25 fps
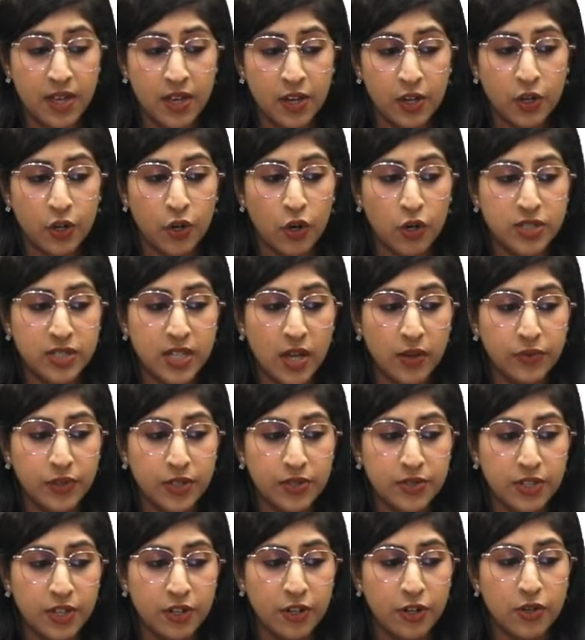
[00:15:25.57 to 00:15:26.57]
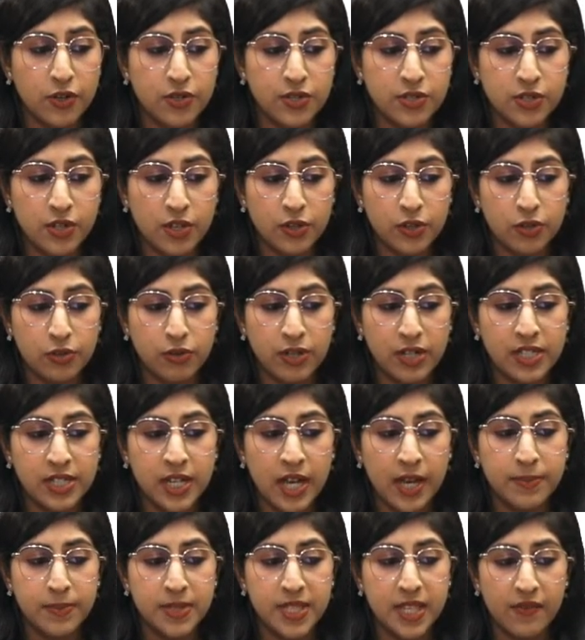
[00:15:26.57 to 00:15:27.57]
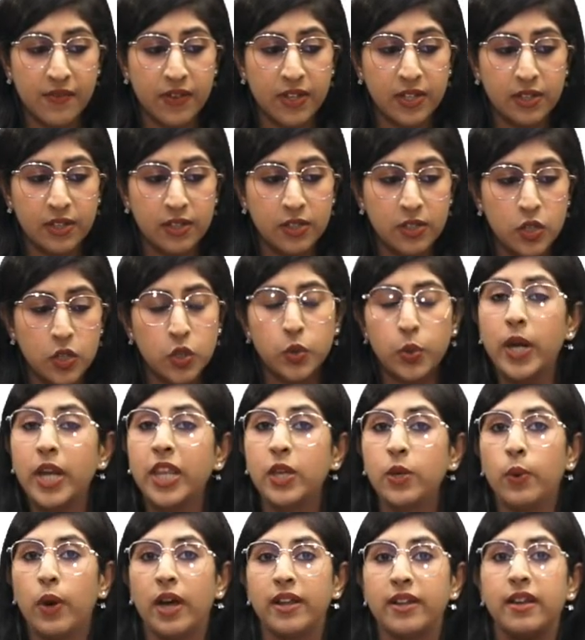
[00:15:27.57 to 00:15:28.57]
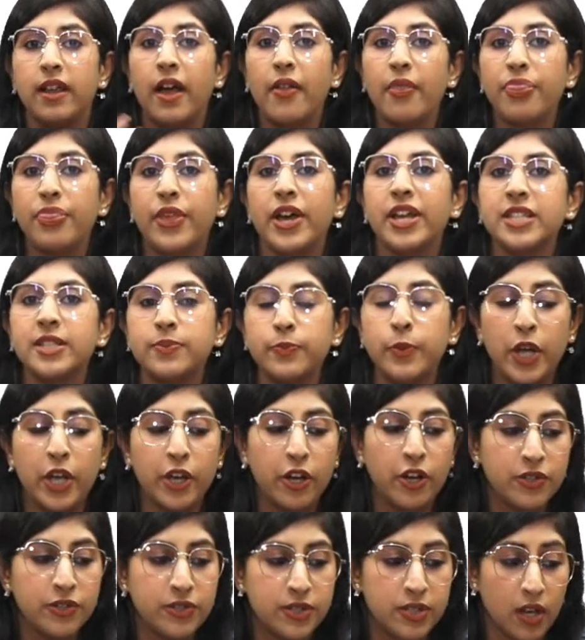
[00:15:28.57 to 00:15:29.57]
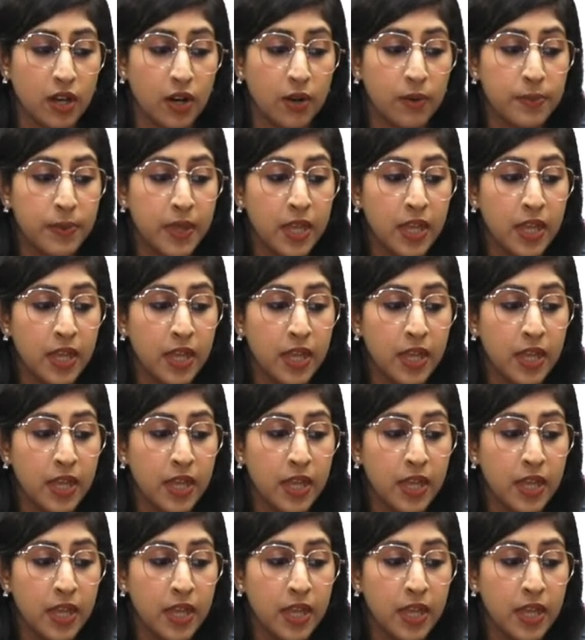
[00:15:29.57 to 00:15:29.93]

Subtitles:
cross out the zeros. 3 times 7, 21. That's my answer.